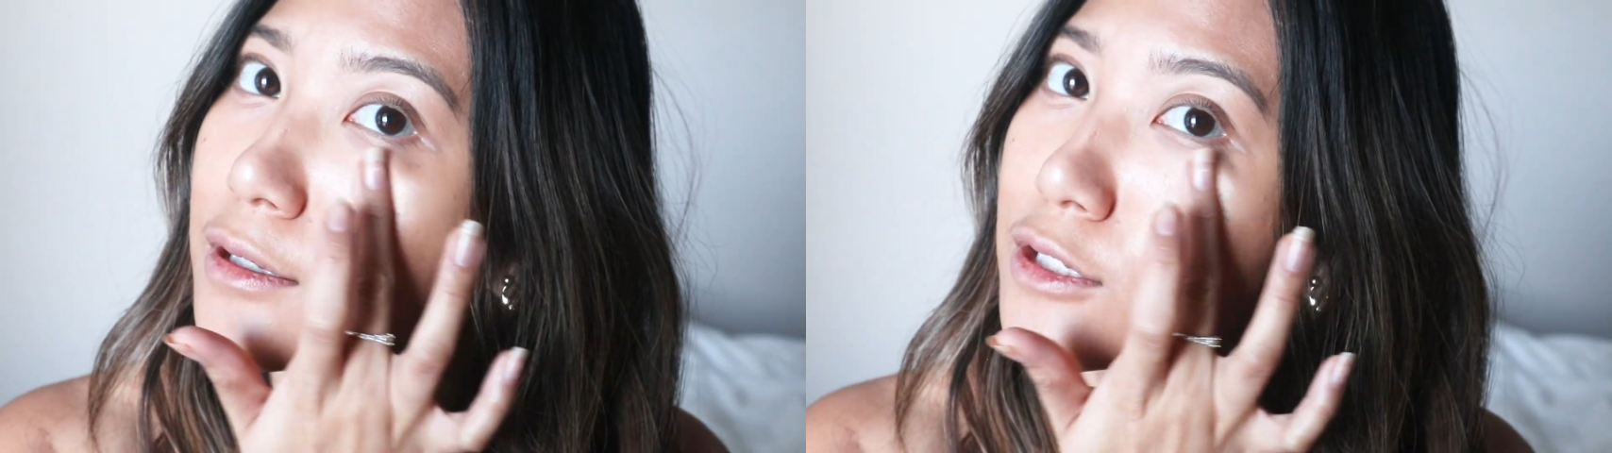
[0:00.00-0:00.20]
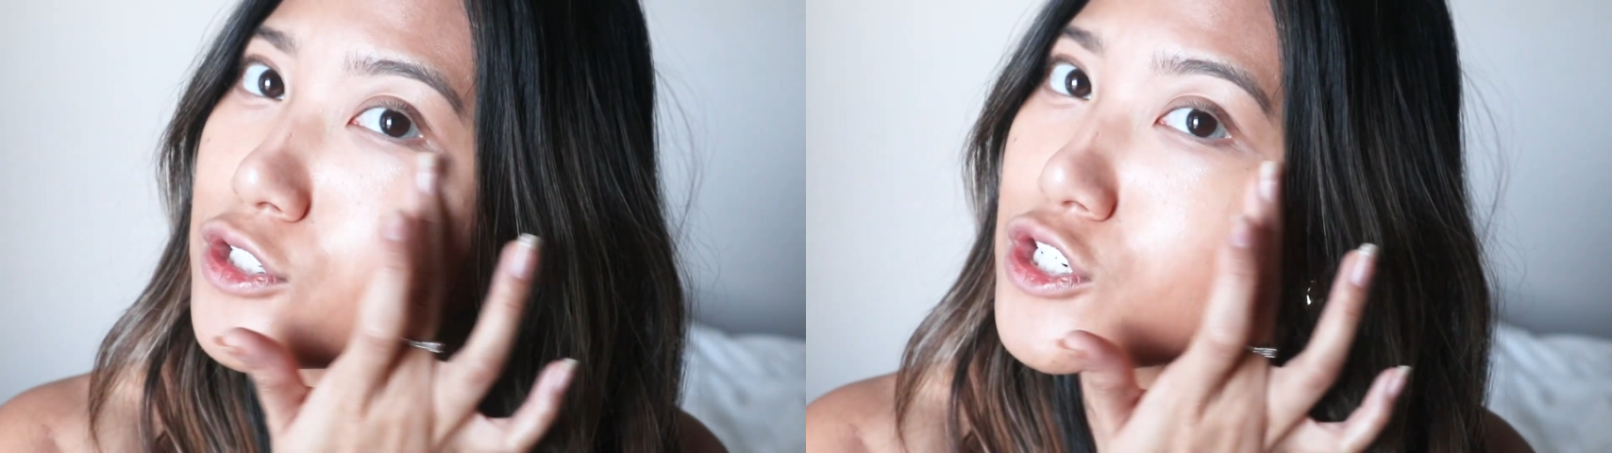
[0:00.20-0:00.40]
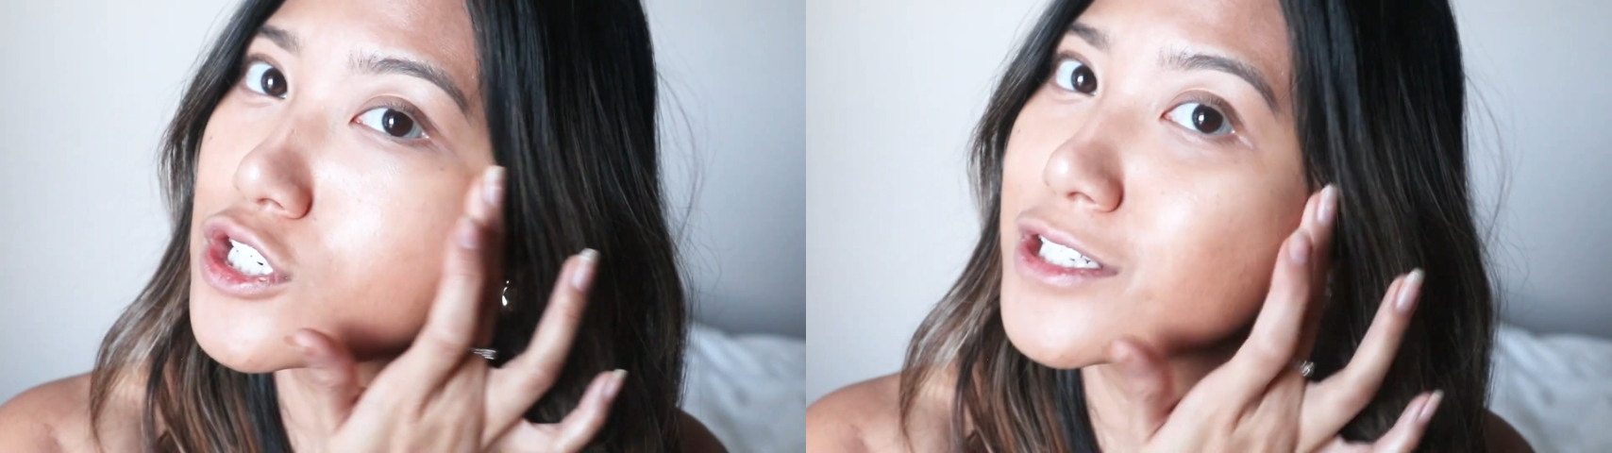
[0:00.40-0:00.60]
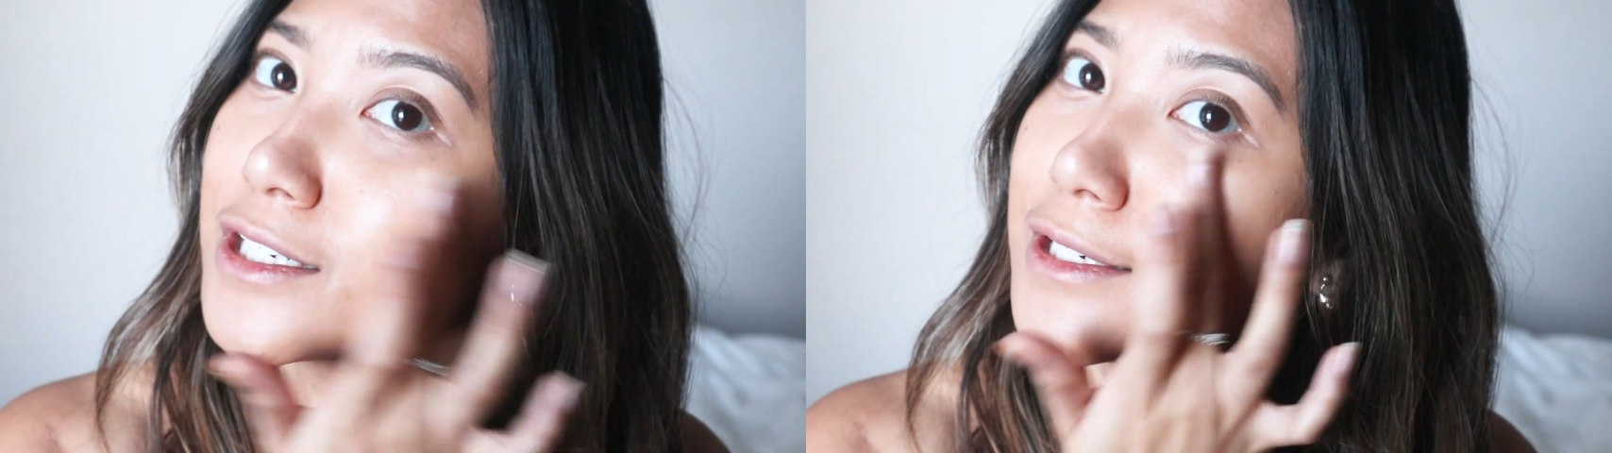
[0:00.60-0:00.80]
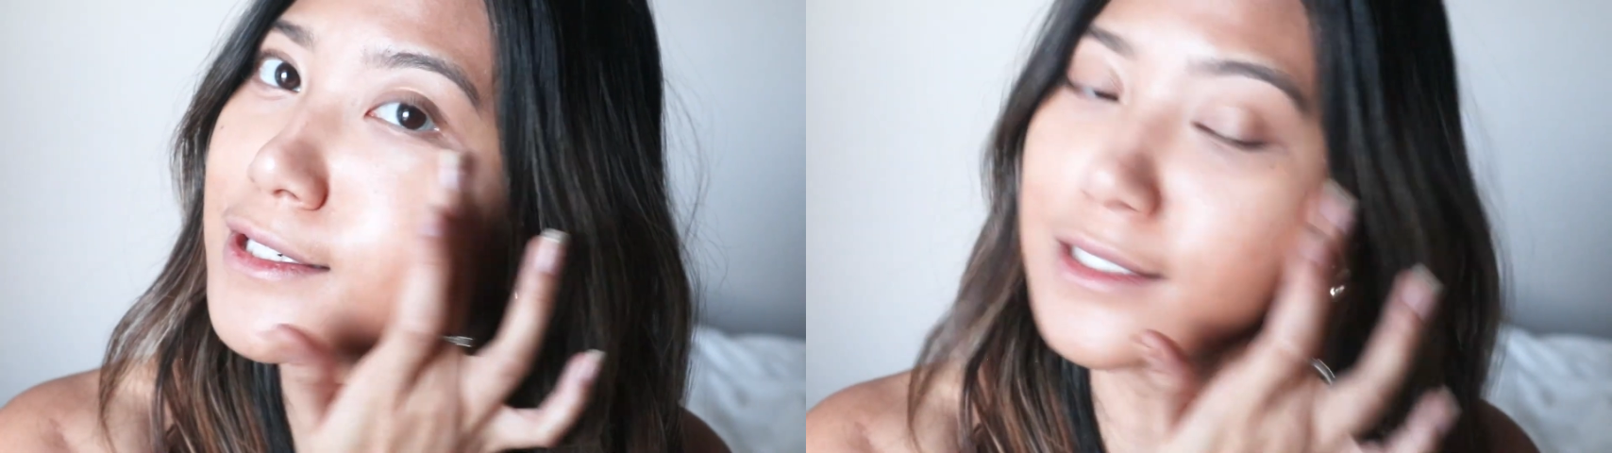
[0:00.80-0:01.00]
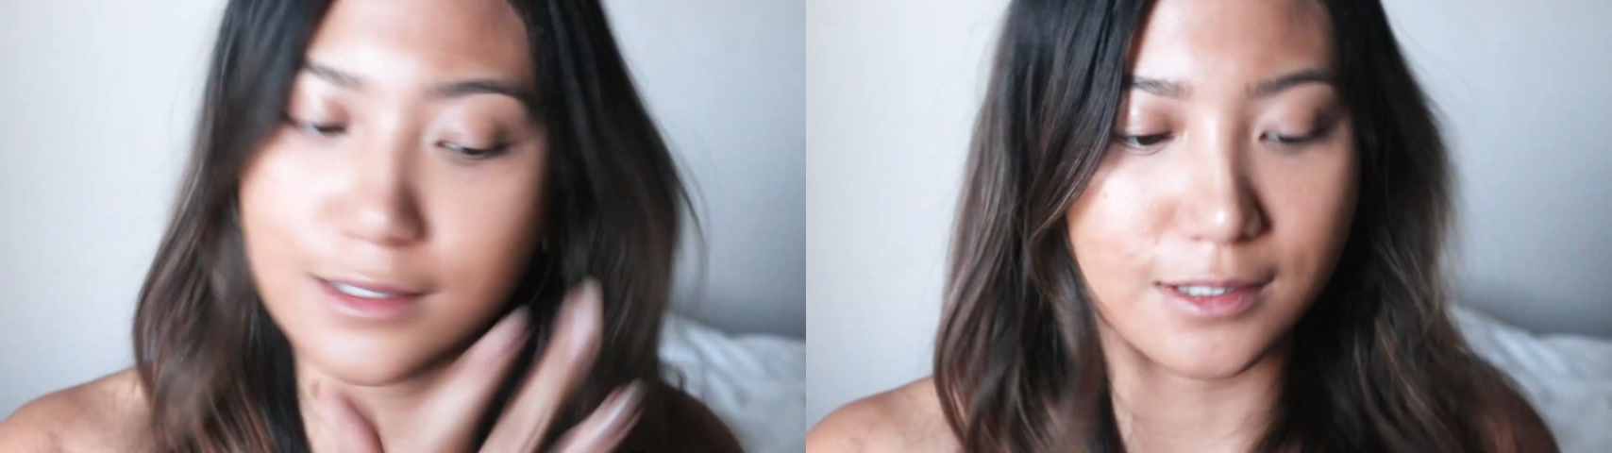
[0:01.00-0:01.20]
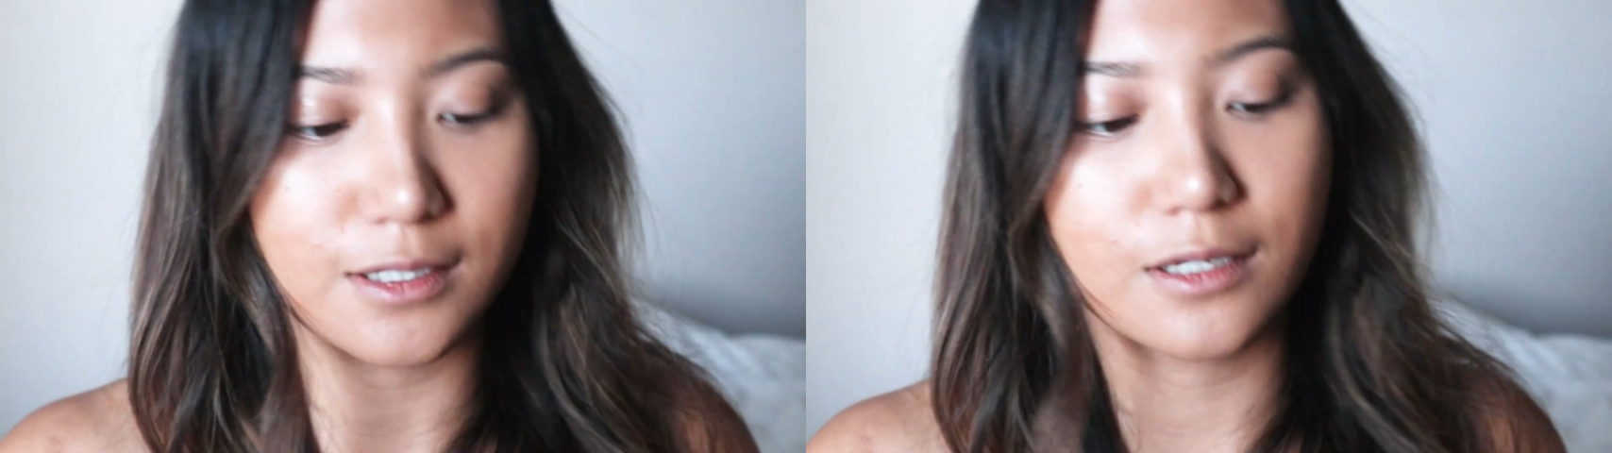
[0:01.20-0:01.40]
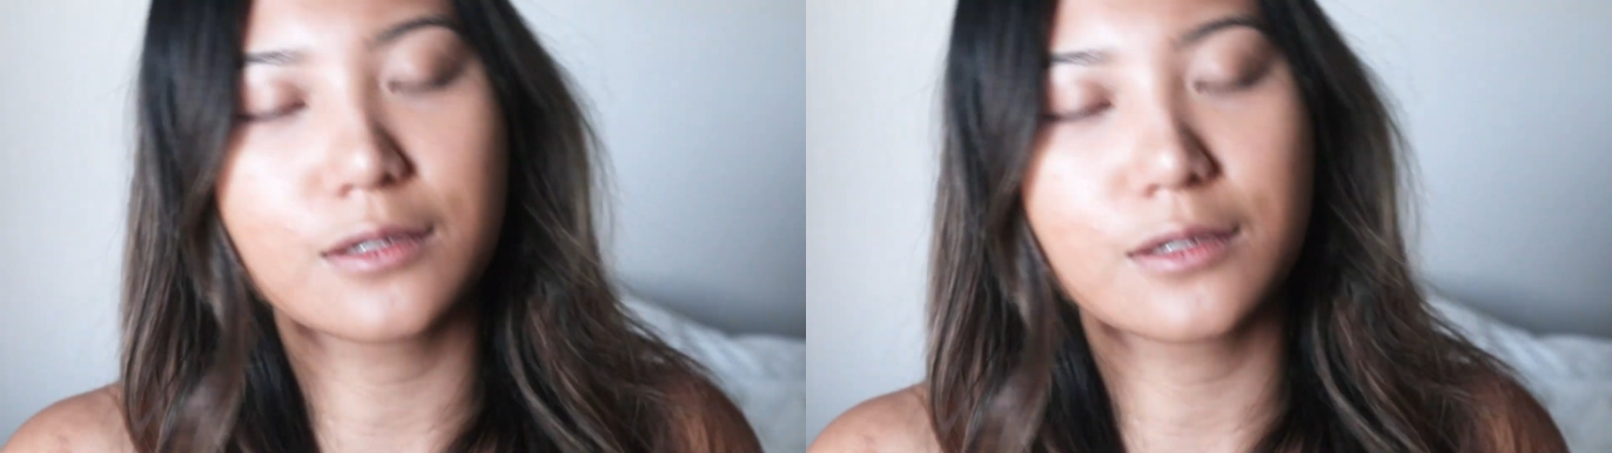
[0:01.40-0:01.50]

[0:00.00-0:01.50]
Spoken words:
The cheeks.